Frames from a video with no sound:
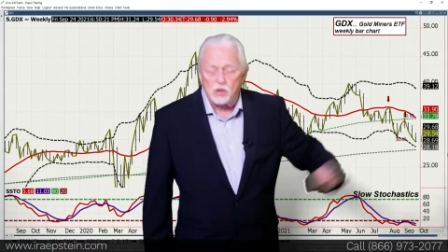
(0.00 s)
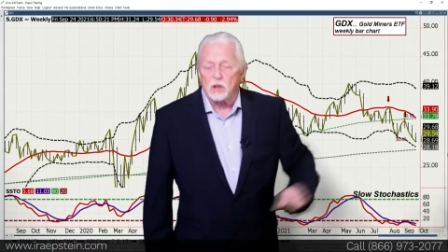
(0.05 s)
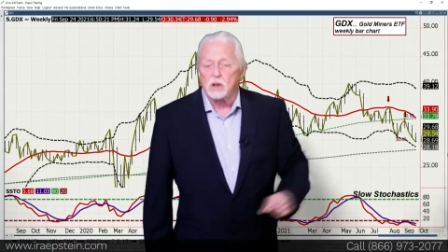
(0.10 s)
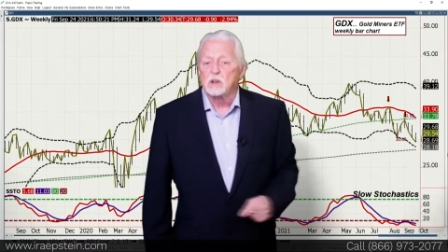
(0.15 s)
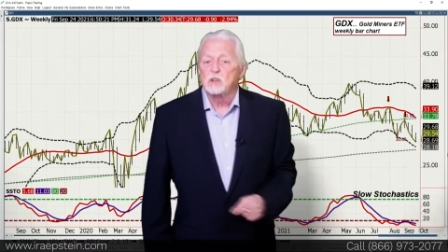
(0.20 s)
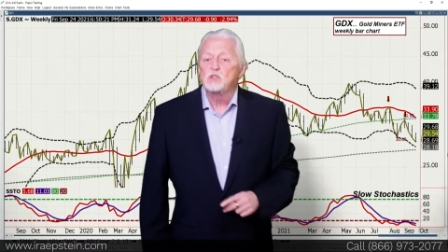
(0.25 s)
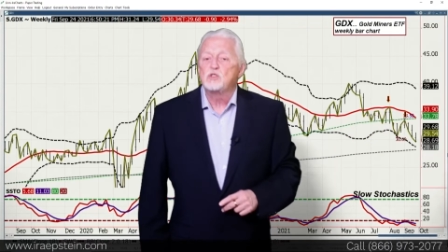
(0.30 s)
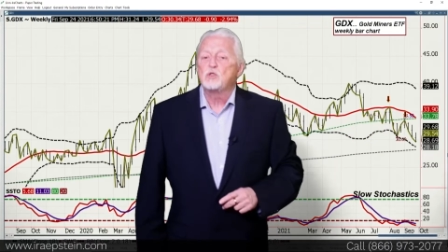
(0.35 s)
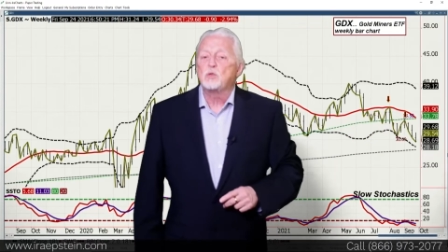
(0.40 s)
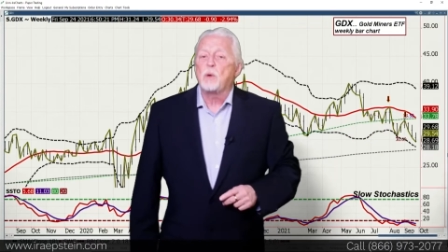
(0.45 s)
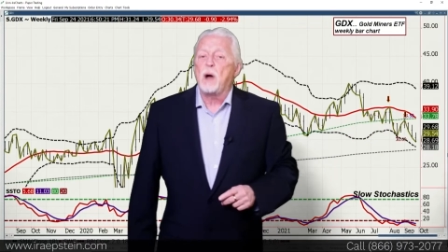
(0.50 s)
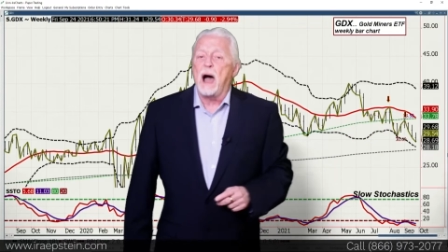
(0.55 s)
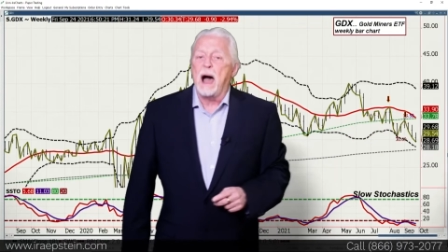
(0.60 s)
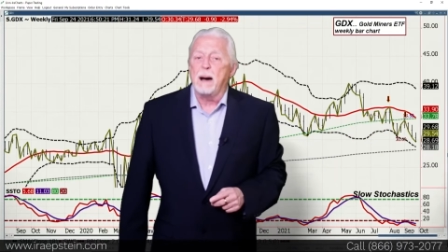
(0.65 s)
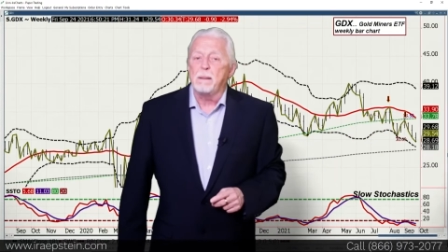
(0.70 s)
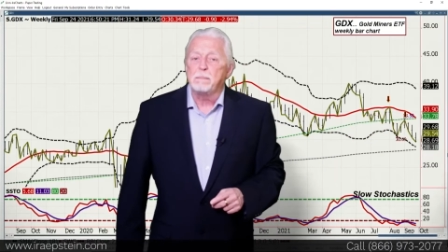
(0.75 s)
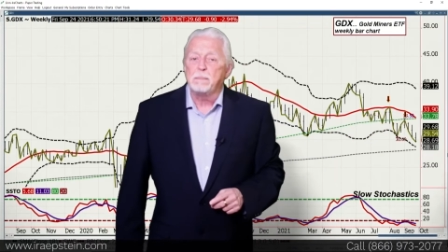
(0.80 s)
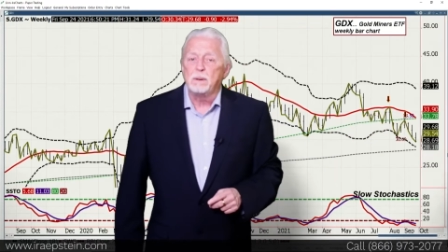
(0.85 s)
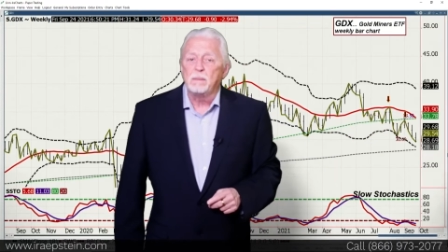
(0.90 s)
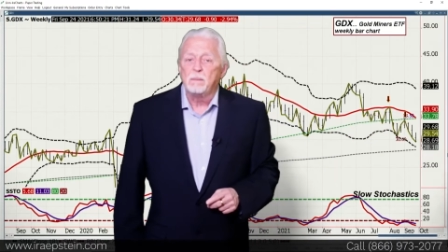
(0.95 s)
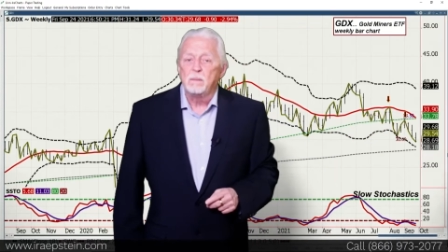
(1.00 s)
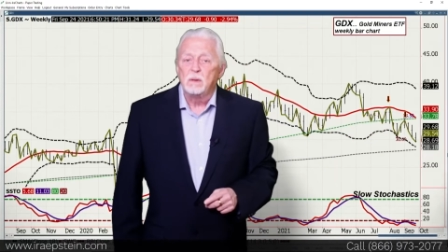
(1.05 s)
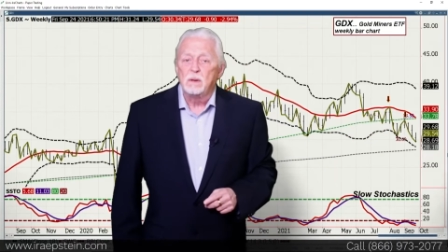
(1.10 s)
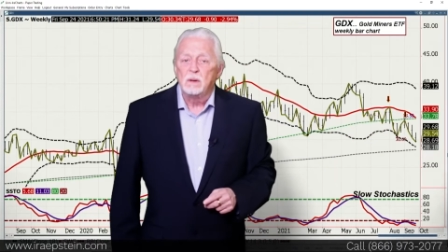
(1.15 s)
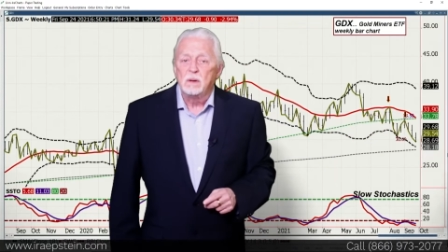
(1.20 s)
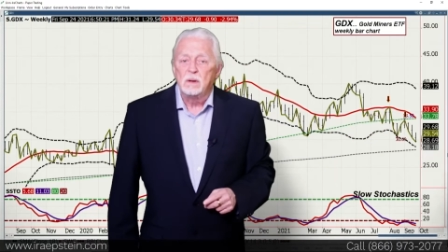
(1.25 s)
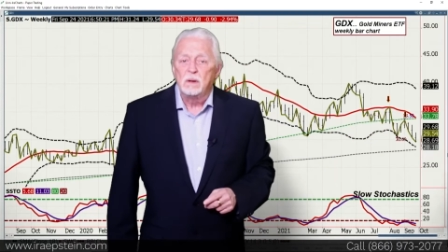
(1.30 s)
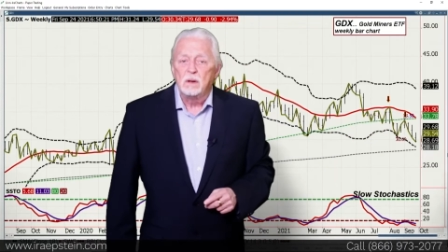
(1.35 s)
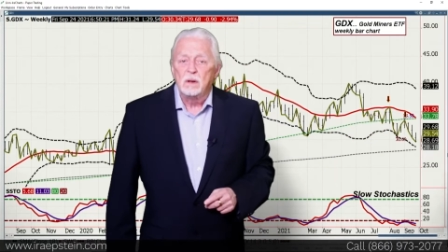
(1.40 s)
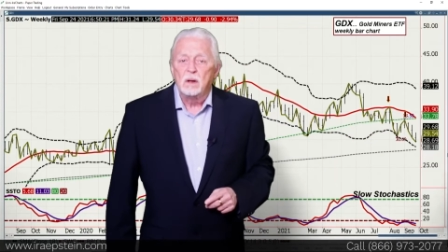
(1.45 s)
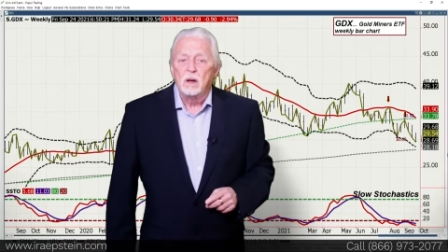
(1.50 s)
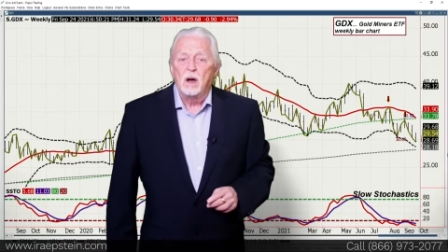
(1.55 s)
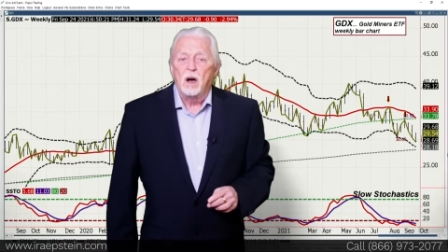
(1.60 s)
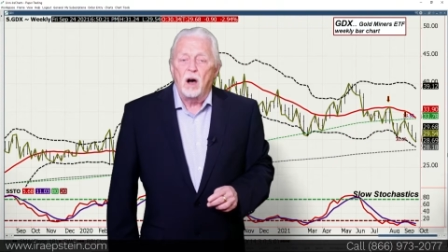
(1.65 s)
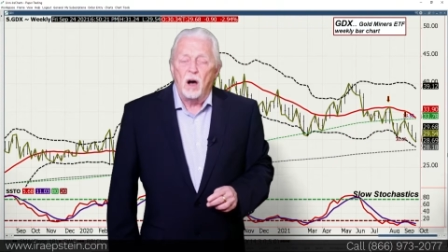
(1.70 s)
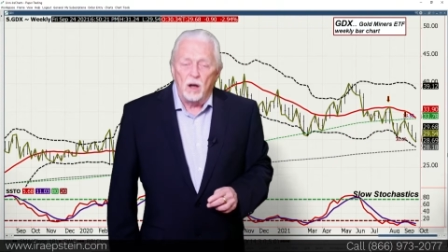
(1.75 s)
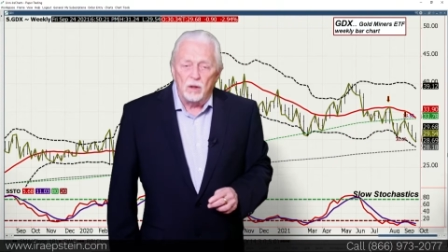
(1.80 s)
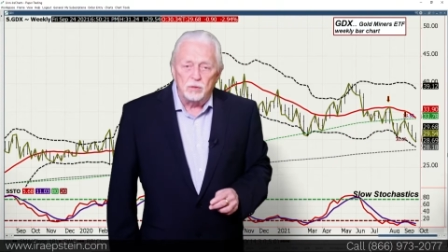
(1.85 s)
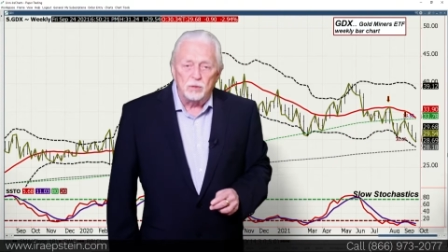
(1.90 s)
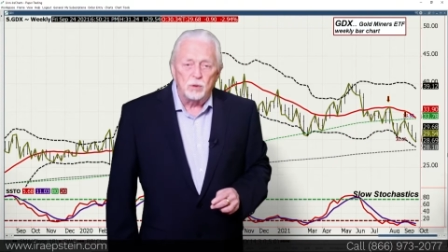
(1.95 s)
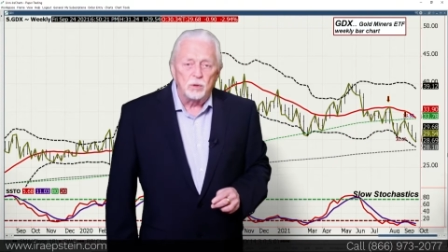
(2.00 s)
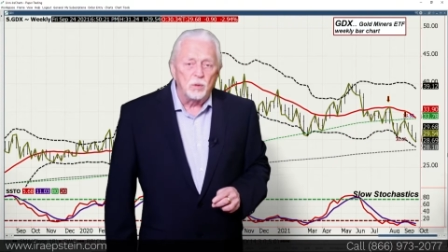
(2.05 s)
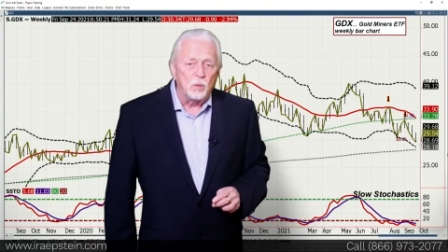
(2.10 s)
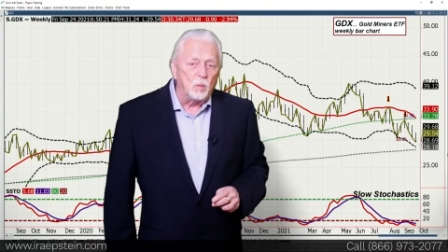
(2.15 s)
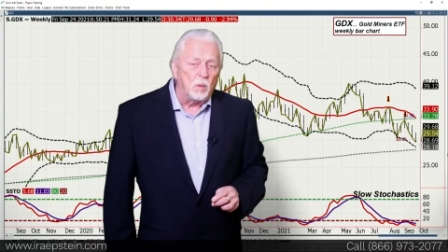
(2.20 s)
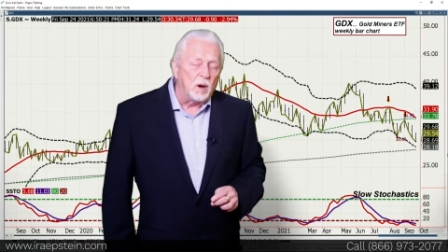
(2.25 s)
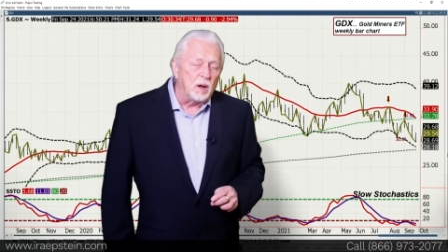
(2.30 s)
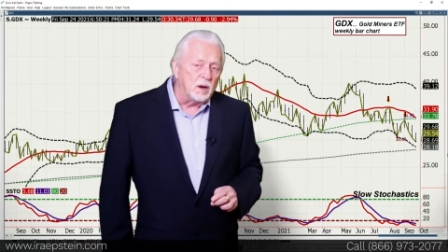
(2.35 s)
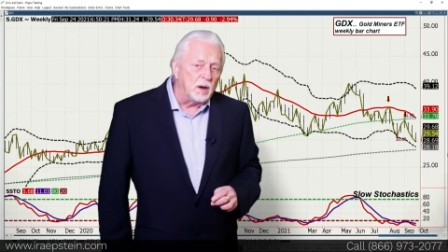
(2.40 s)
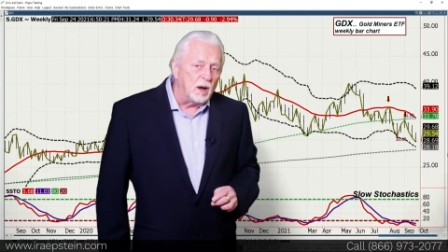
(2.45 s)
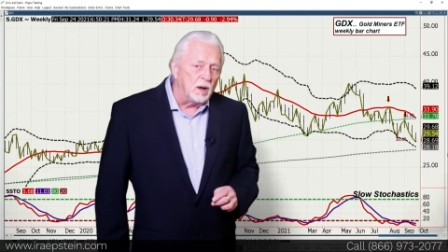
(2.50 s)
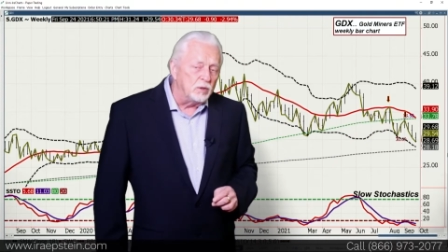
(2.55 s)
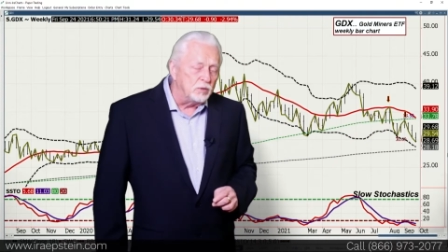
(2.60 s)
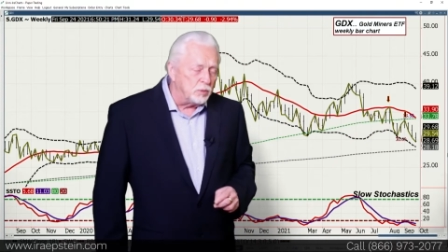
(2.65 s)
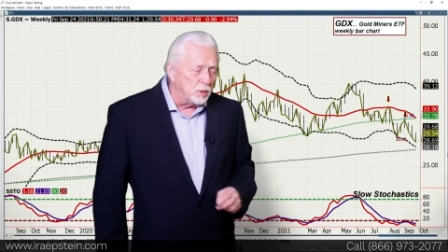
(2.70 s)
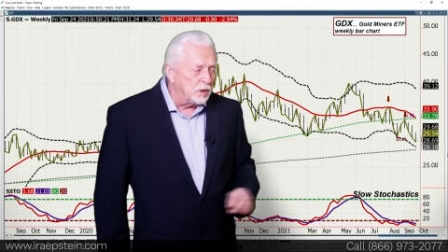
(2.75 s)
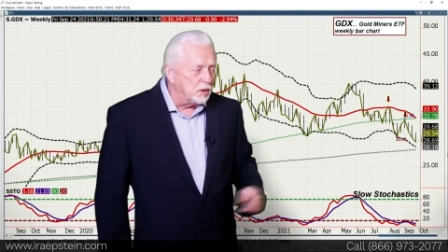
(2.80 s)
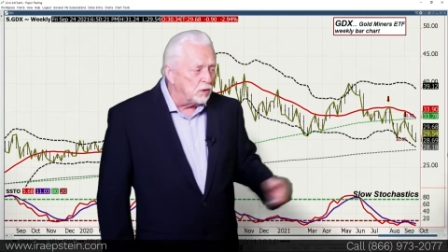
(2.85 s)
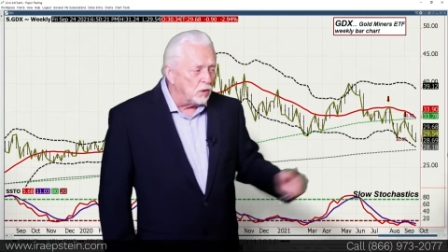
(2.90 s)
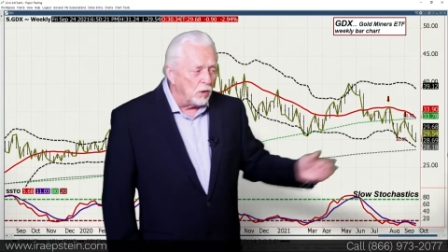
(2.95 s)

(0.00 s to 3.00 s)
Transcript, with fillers: going to drop under the 100.